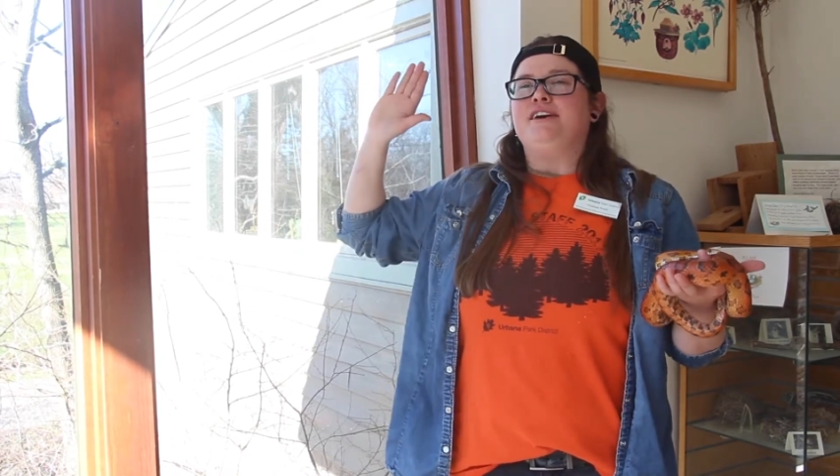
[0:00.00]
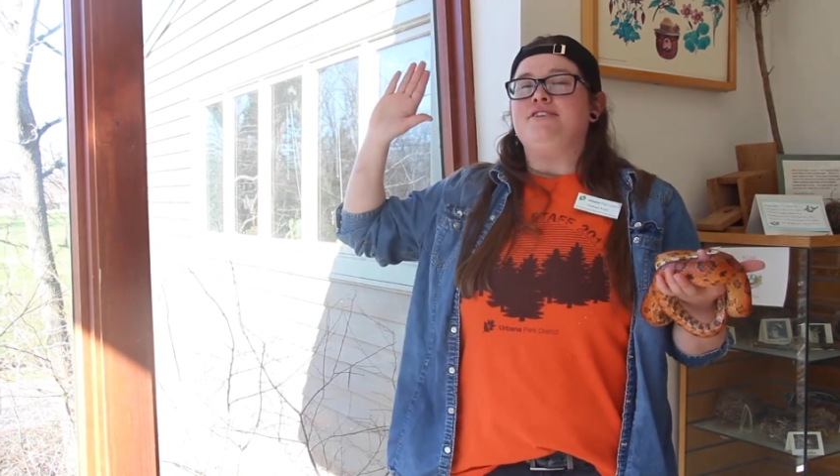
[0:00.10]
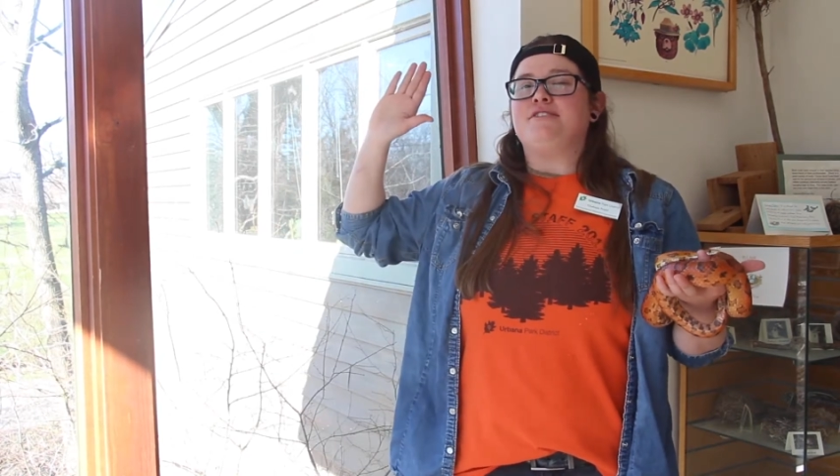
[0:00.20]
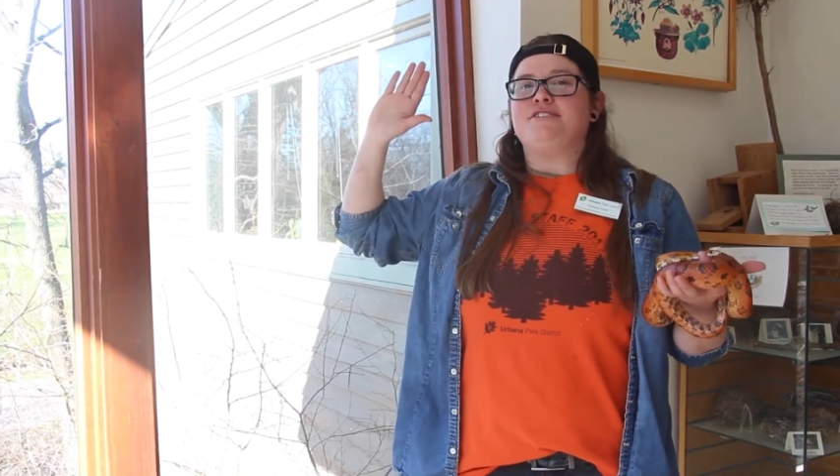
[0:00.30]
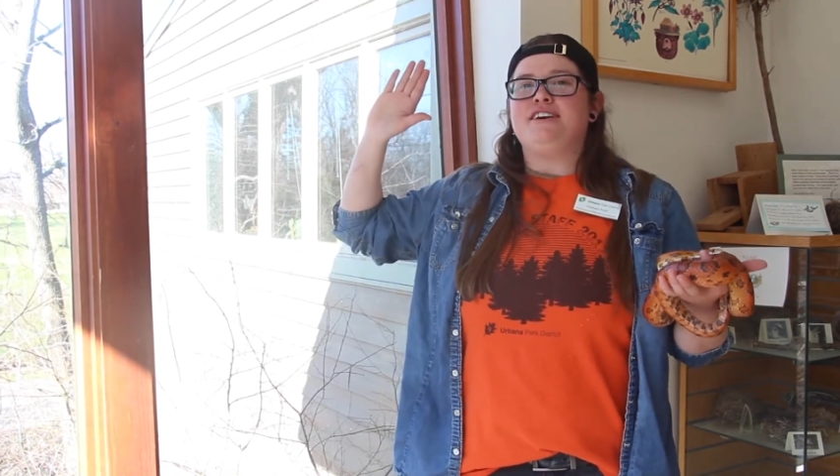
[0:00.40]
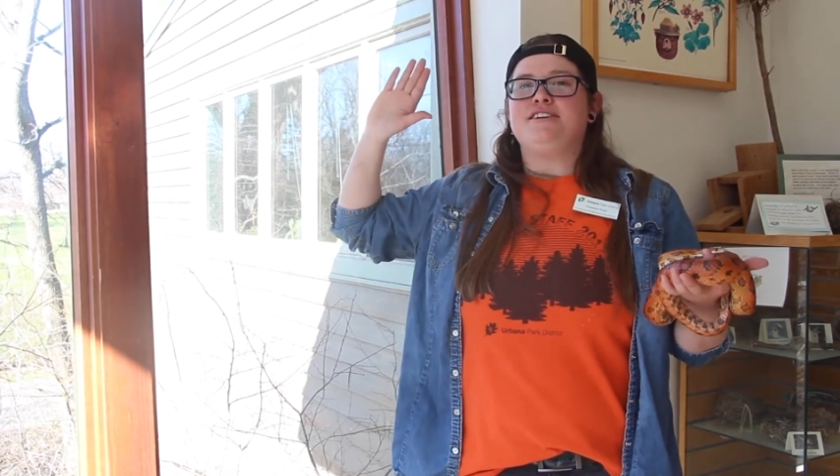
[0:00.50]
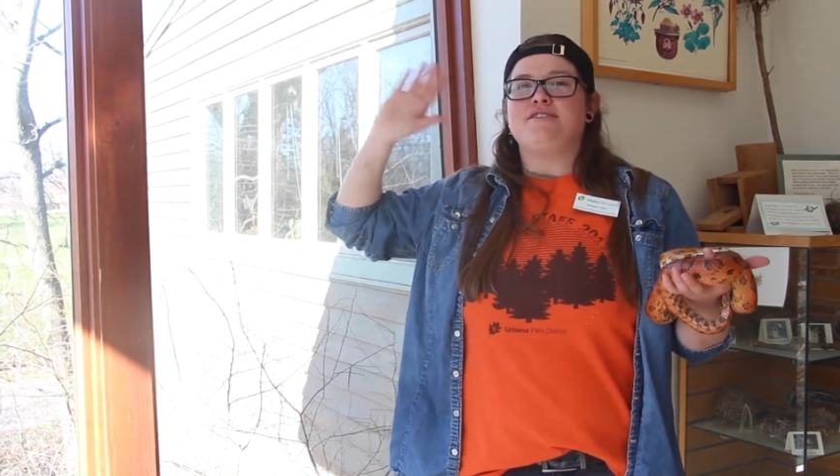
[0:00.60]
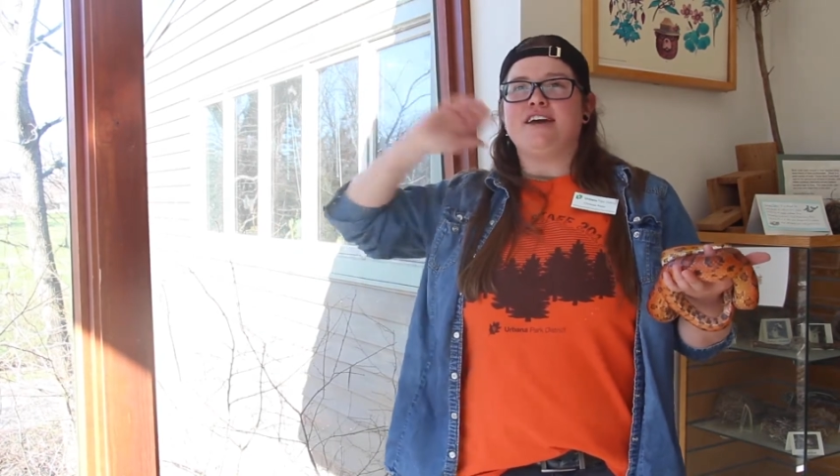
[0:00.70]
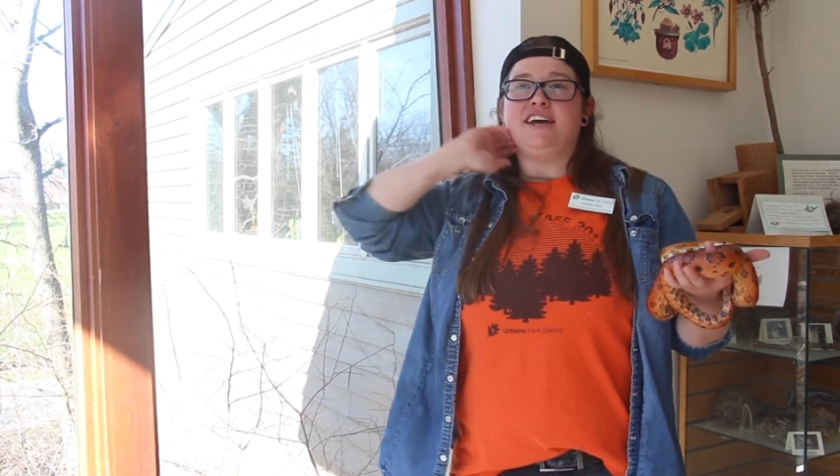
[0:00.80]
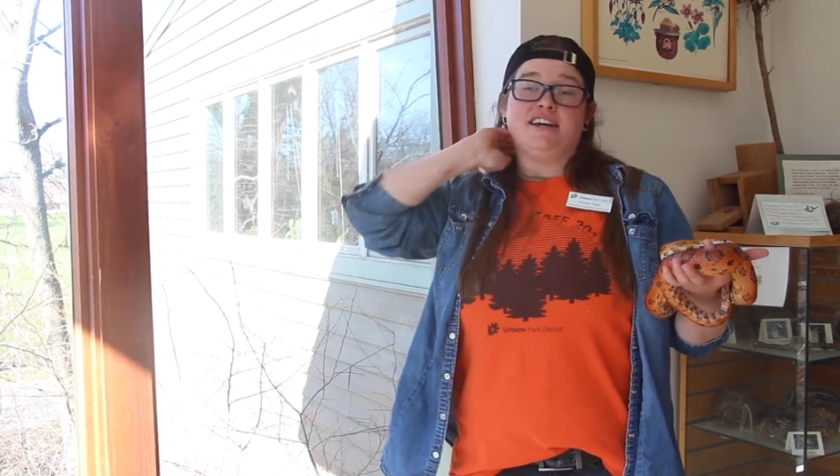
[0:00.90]
You can take
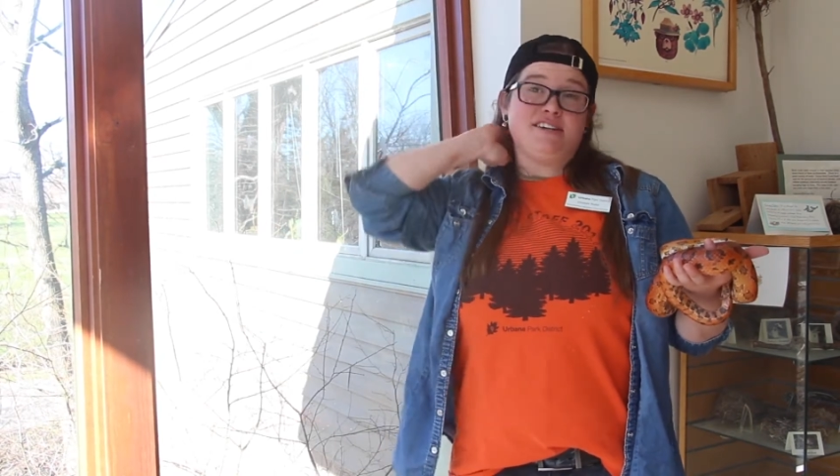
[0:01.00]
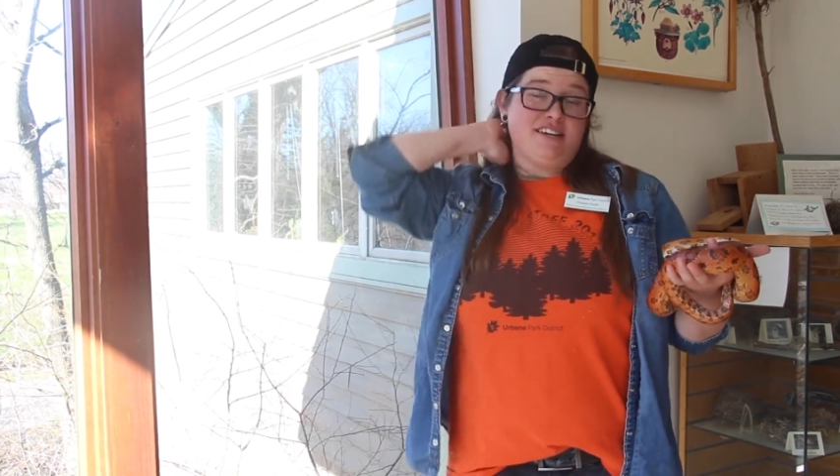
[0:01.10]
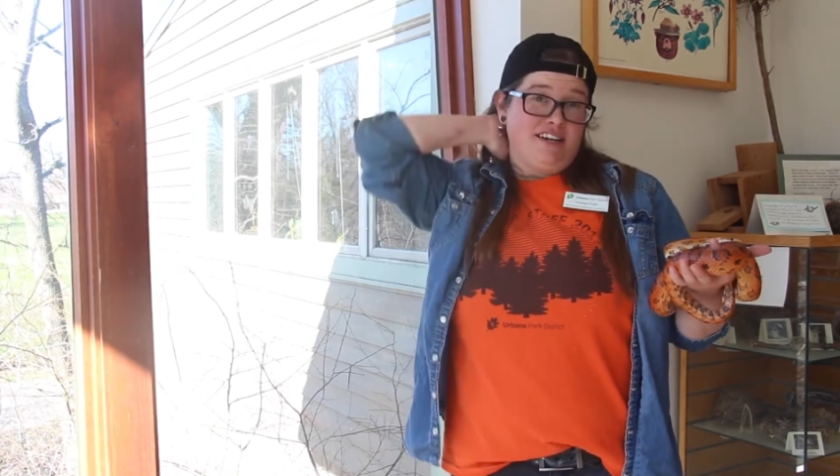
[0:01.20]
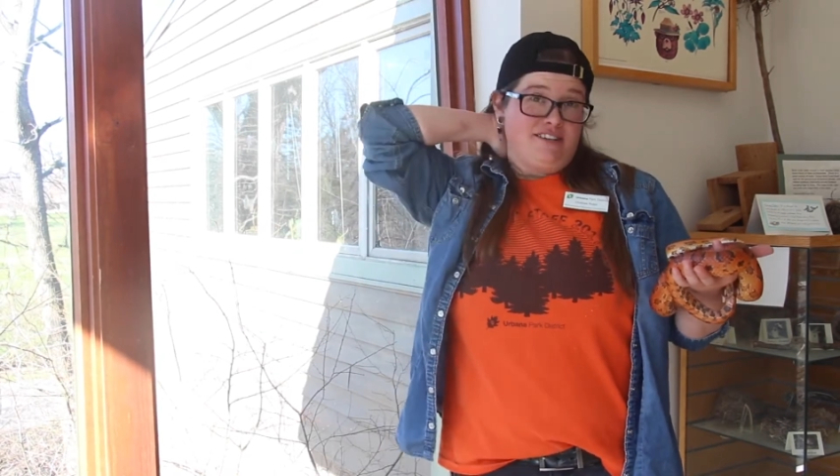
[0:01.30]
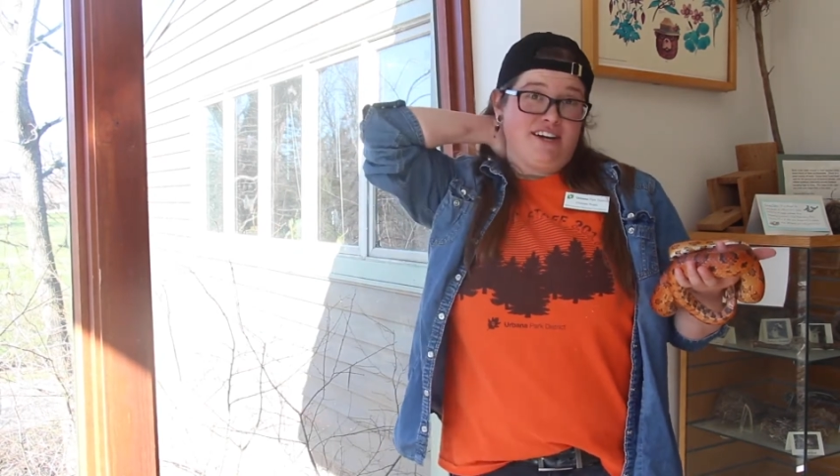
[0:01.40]
your hand and